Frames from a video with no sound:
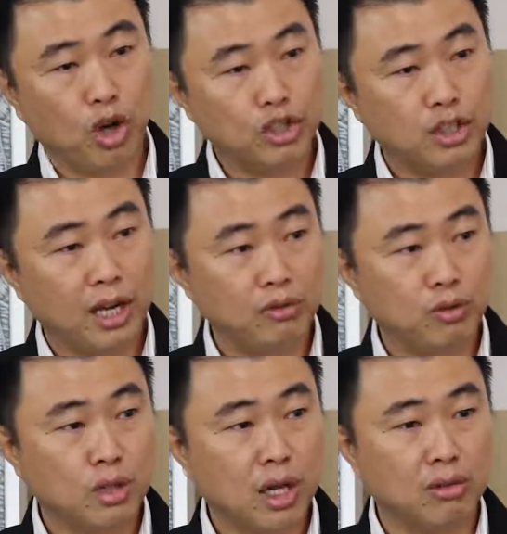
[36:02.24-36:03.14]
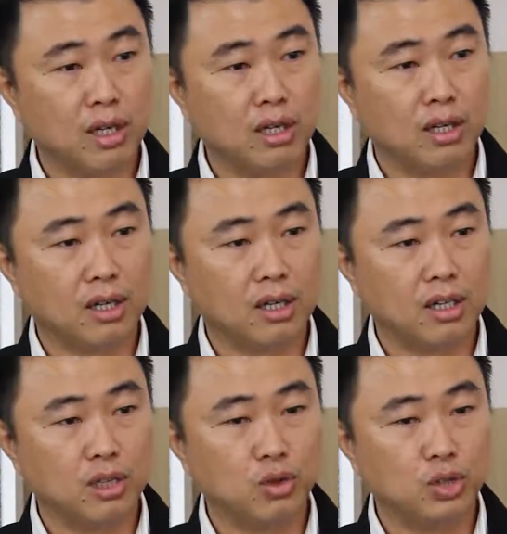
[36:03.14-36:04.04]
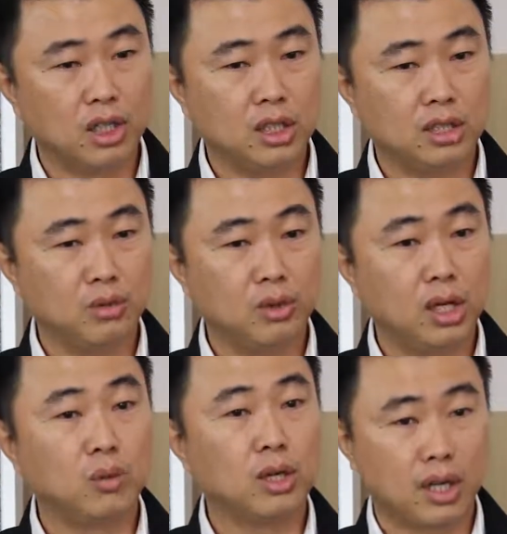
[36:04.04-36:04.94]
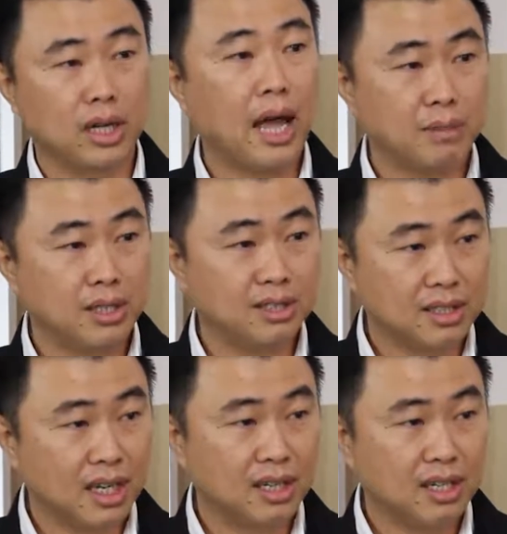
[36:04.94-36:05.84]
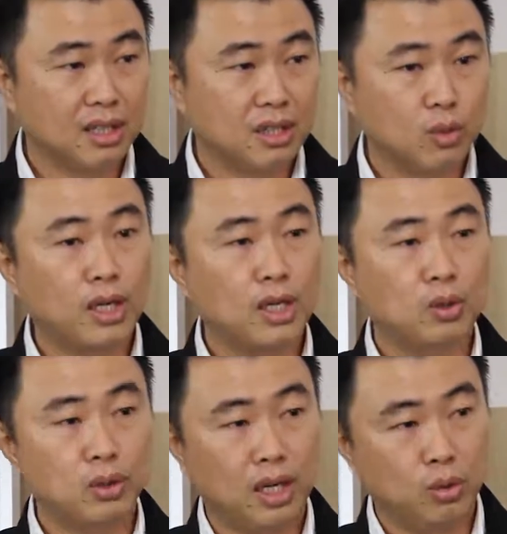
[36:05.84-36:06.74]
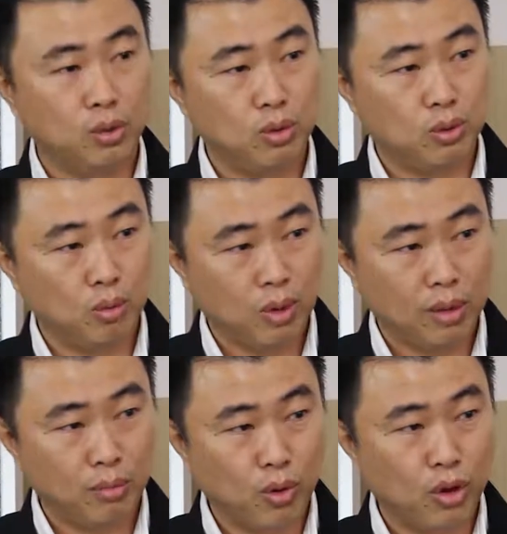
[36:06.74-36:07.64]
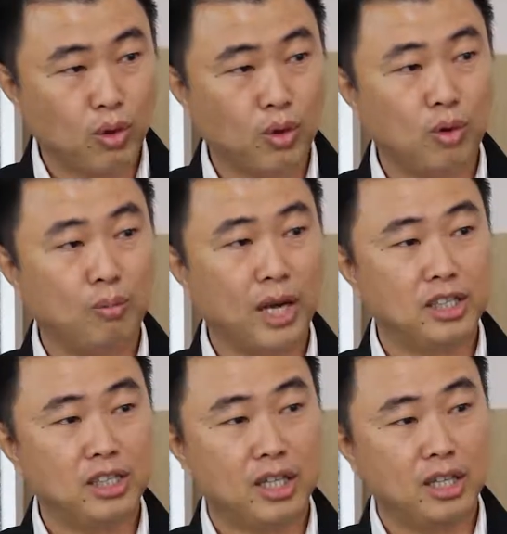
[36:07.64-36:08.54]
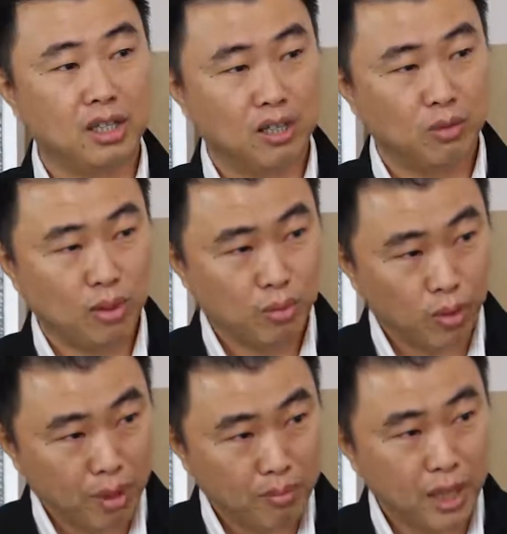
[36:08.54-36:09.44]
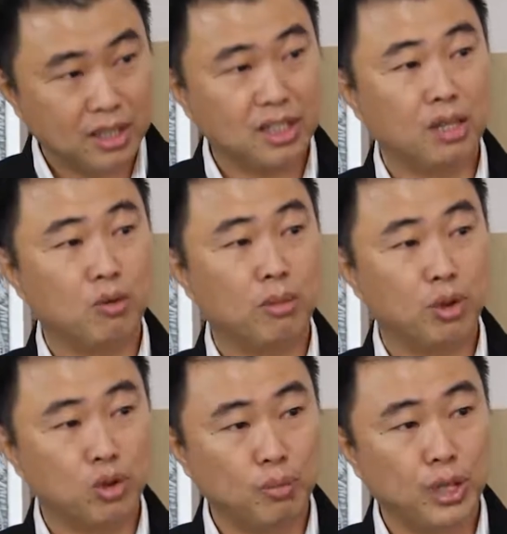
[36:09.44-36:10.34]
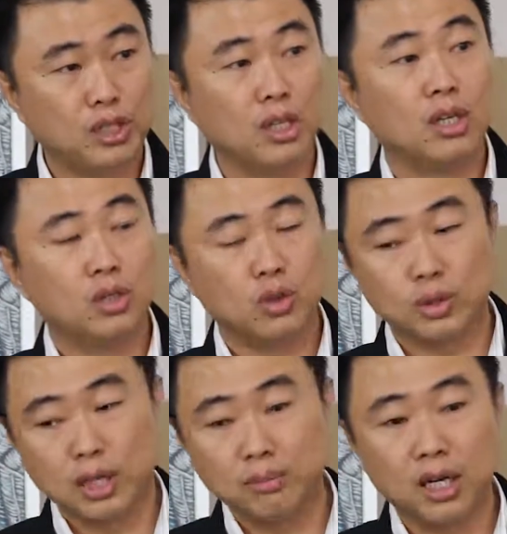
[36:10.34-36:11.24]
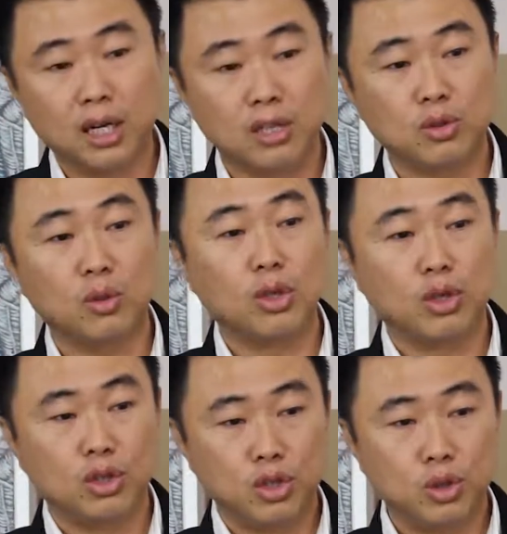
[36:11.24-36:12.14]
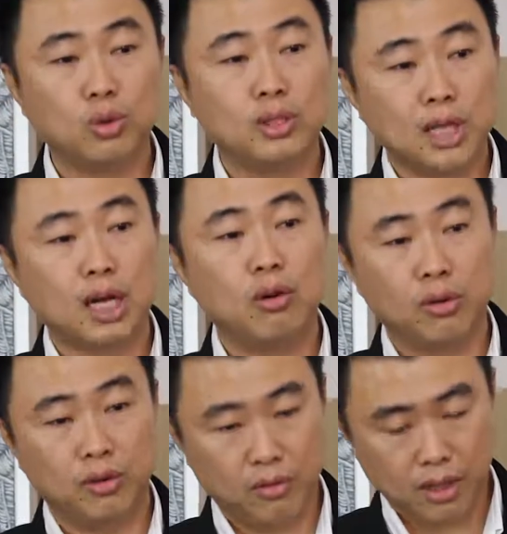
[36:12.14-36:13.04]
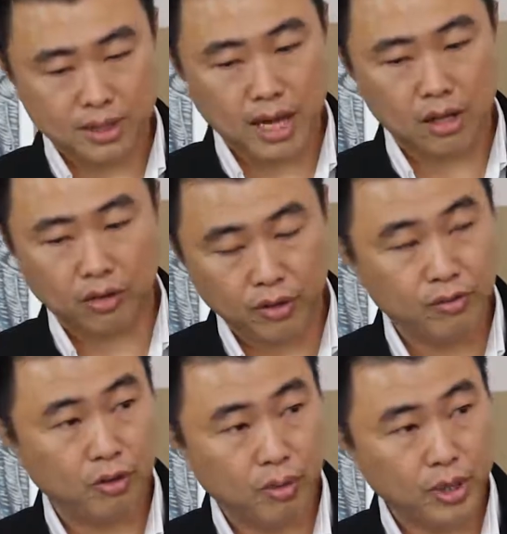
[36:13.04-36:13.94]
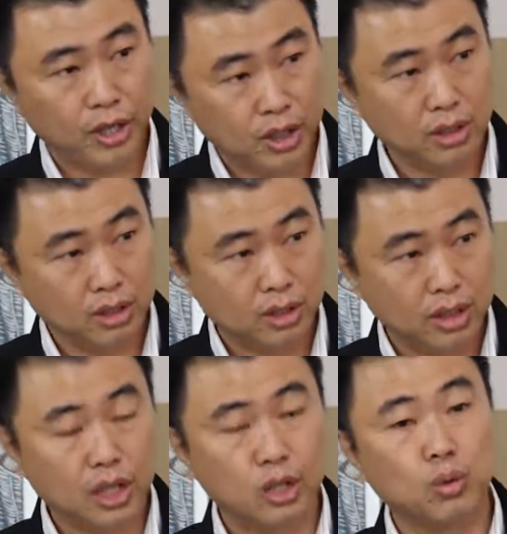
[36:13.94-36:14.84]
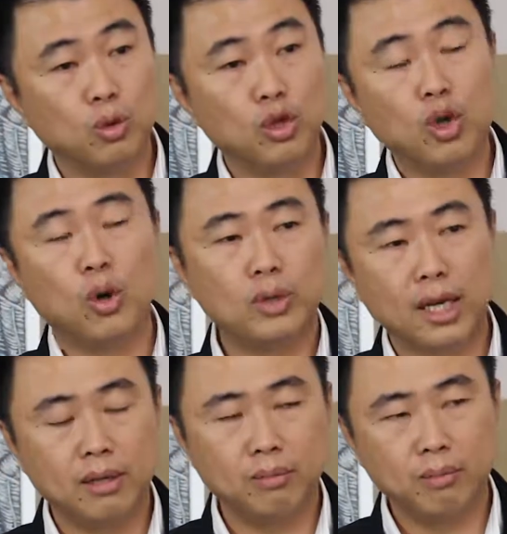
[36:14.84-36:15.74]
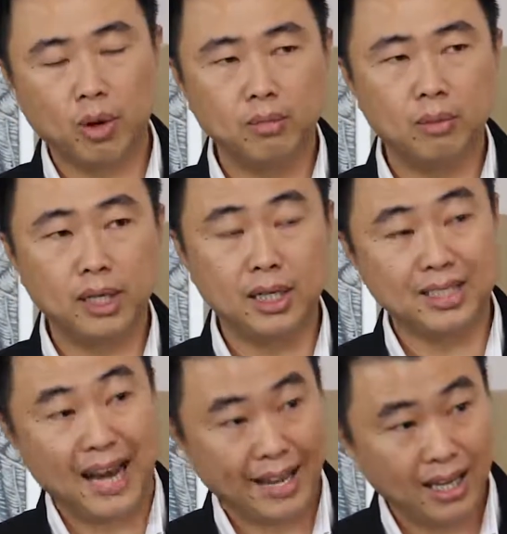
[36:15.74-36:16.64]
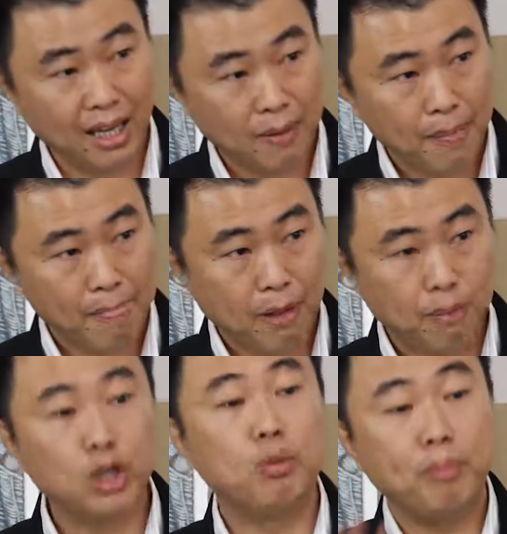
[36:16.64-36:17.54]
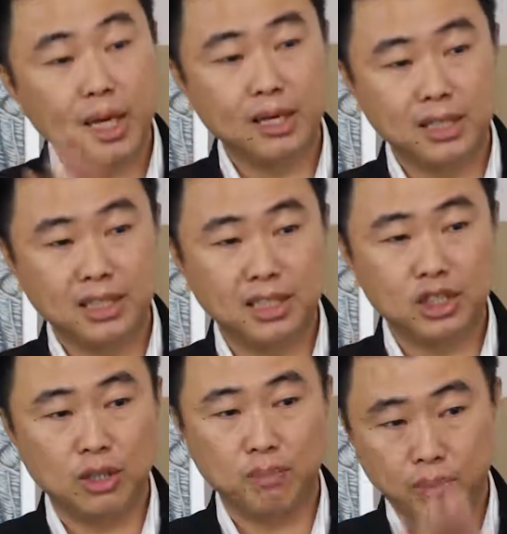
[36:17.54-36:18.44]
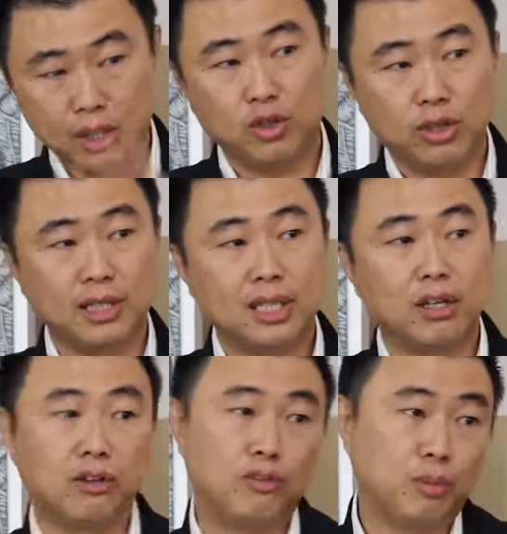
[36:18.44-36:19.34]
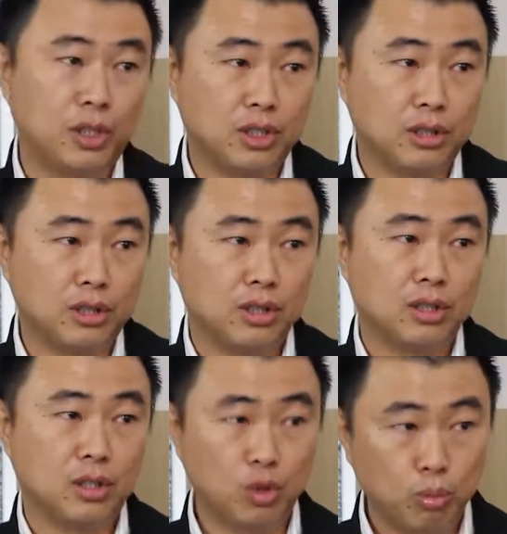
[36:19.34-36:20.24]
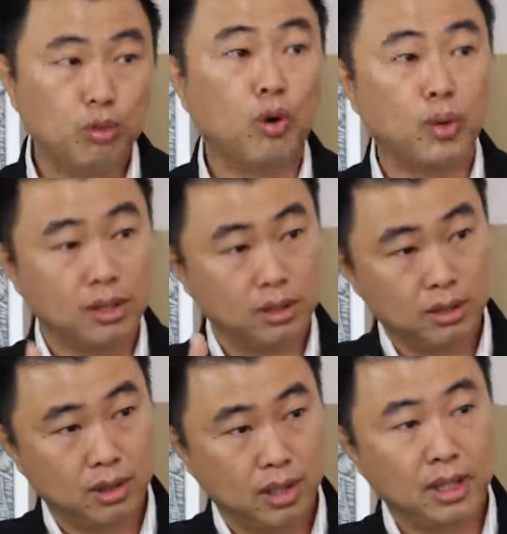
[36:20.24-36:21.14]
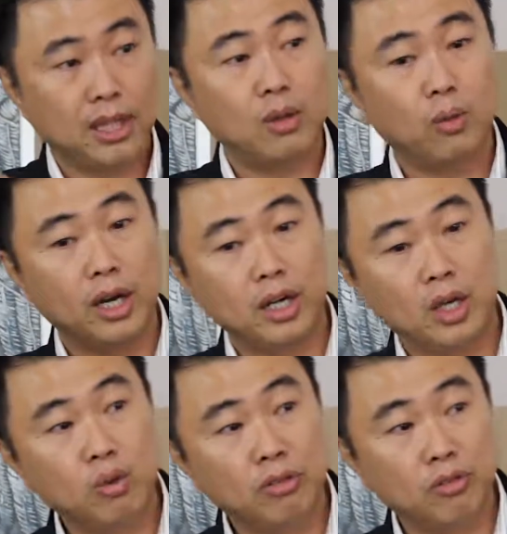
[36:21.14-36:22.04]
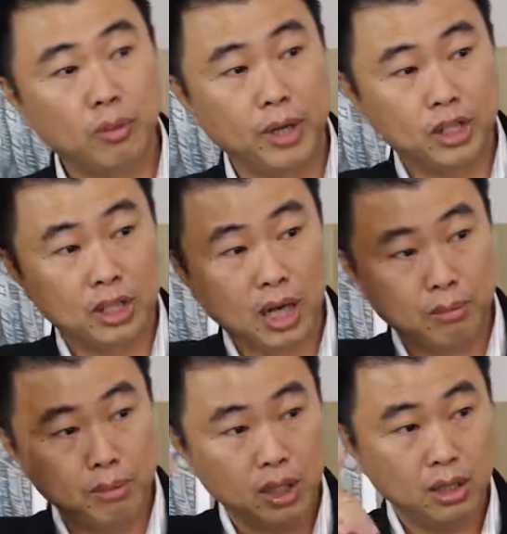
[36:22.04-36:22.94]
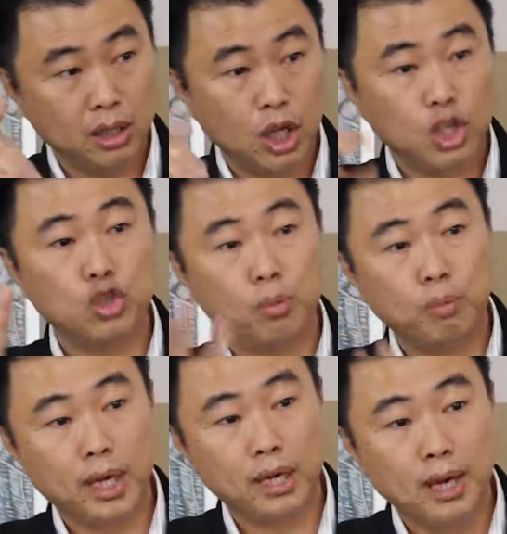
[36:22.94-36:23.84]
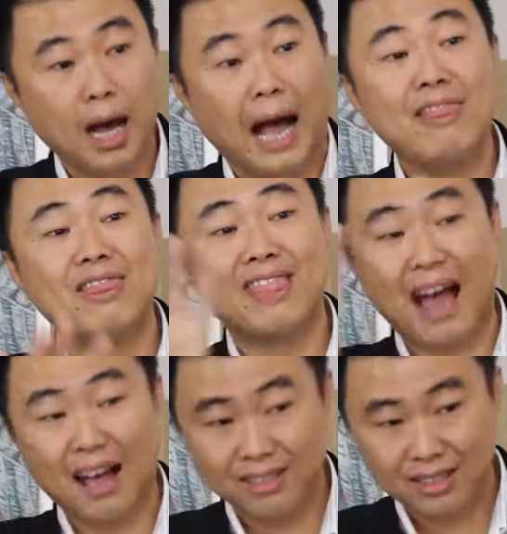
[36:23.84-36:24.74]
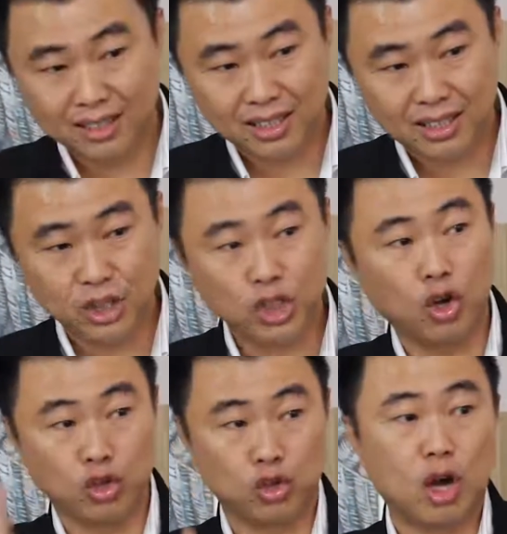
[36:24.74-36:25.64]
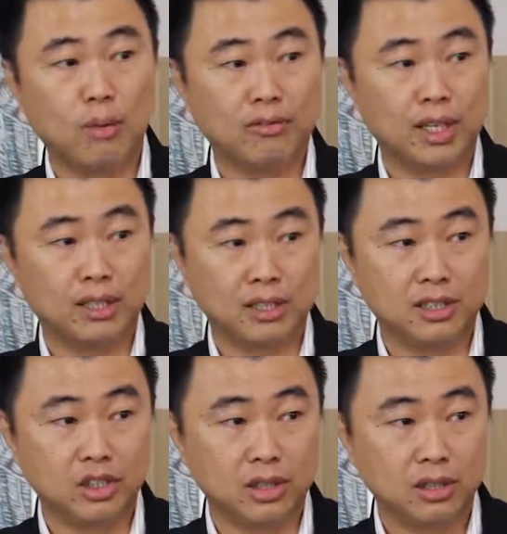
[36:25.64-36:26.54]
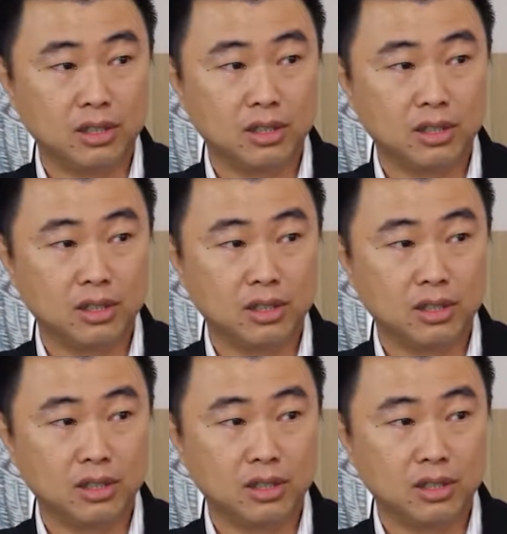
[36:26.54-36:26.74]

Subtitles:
launch the handphone out, right, it usually doesn't really work out, the apps inside. So what they do 1.0 patching, 1.1 patching, 1.2 patching. So same thing. So you start out with a set of information that you know that probably is lacking, but you make a decision based on that set of information. You move forward. Then when new information come in, you make another decision on top of that decision.